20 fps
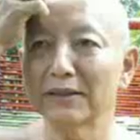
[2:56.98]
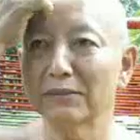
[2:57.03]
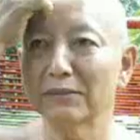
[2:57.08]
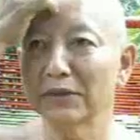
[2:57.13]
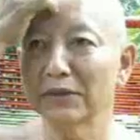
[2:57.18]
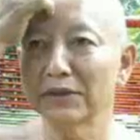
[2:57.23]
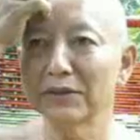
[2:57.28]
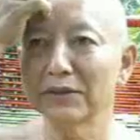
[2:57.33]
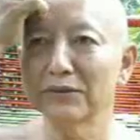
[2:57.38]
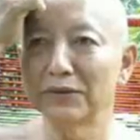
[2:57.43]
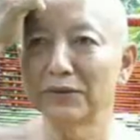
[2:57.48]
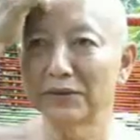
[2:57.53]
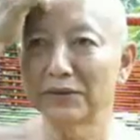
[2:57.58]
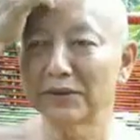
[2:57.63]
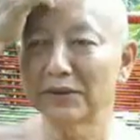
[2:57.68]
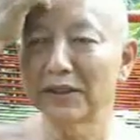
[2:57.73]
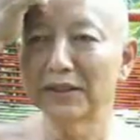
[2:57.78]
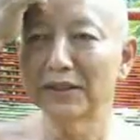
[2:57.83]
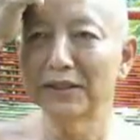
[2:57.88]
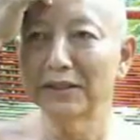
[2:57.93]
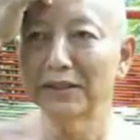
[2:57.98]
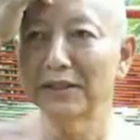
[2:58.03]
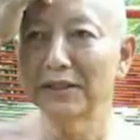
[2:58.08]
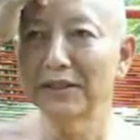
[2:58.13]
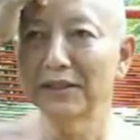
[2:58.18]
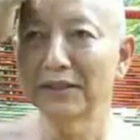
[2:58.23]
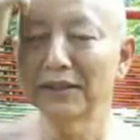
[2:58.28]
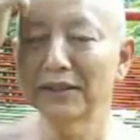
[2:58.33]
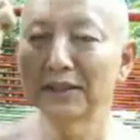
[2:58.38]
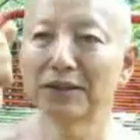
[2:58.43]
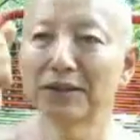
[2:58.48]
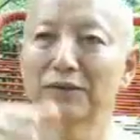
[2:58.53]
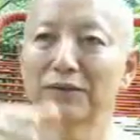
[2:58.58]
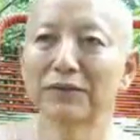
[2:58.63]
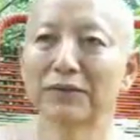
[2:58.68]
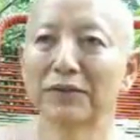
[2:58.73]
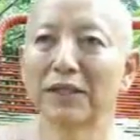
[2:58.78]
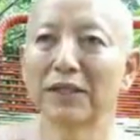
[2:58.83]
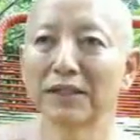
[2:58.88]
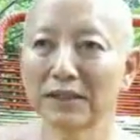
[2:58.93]
somebody who is learned in the
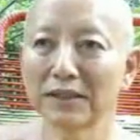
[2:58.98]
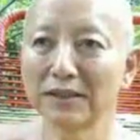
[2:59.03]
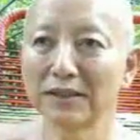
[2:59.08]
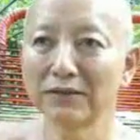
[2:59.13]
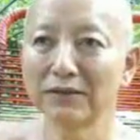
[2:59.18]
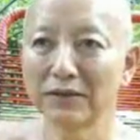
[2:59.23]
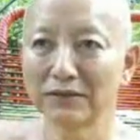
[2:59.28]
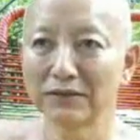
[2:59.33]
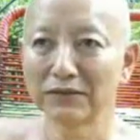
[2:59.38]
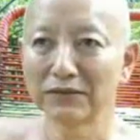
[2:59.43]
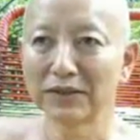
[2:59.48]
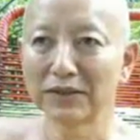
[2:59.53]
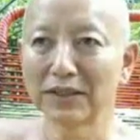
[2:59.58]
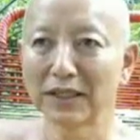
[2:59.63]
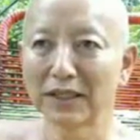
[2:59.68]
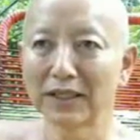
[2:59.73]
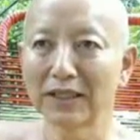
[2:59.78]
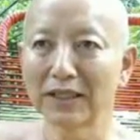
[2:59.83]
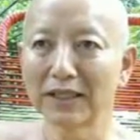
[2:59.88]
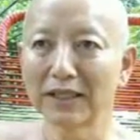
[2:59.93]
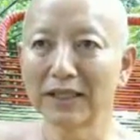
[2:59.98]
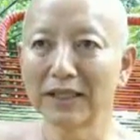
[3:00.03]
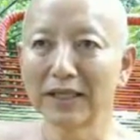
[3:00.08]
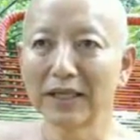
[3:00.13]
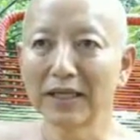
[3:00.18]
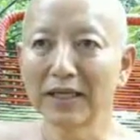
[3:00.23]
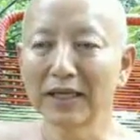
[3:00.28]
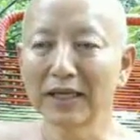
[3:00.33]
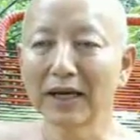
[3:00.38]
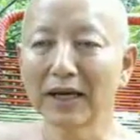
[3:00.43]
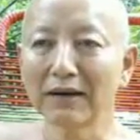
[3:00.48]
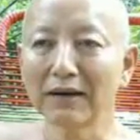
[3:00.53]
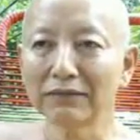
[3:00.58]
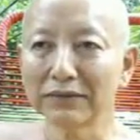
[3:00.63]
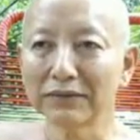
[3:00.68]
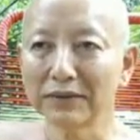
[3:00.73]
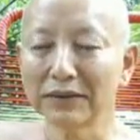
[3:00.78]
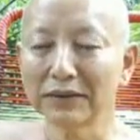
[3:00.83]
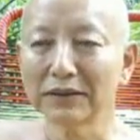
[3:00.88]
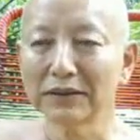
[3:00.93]
suttas and the Vinaya. And
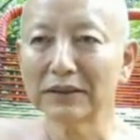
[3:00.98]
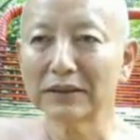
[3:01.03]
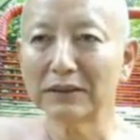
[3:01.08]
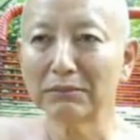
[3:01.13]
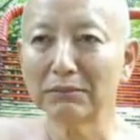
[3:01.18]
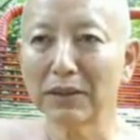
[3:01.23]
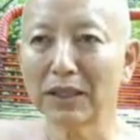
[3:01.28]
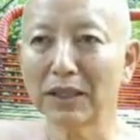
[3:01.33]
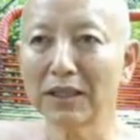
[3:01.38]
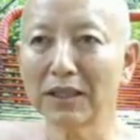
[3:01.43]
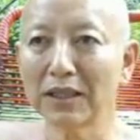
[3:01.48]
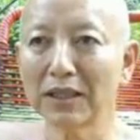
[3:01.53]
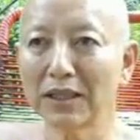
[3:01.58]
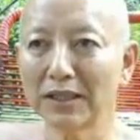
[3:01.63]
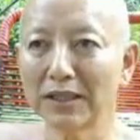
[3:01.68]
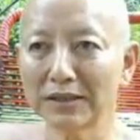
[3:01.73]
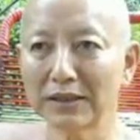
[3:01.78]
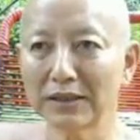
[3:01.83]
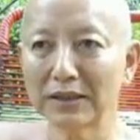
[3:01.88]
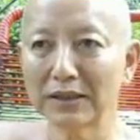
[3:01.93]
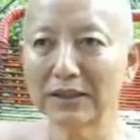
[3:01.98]
after a monk has